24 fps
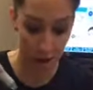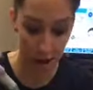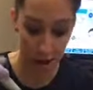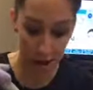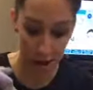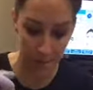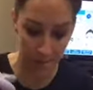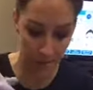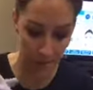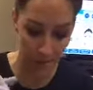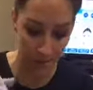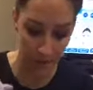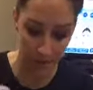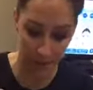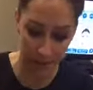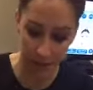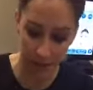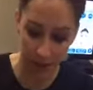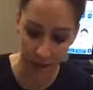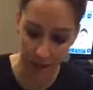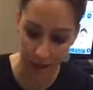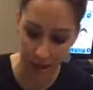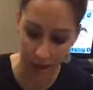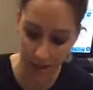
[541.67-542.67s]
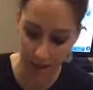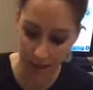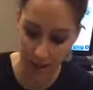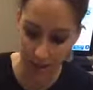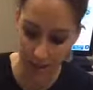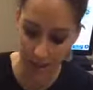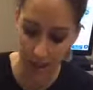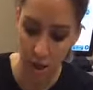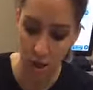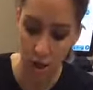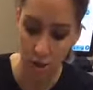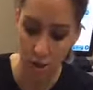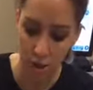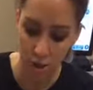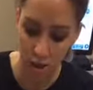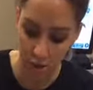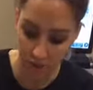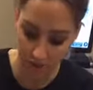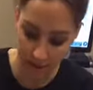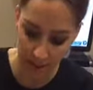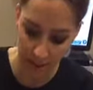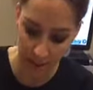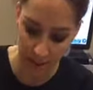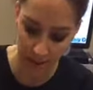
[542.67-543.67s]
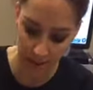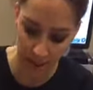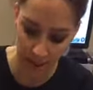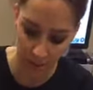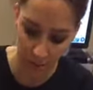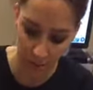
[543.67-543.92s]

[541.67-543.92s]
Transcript: absolutely not. There is no downtime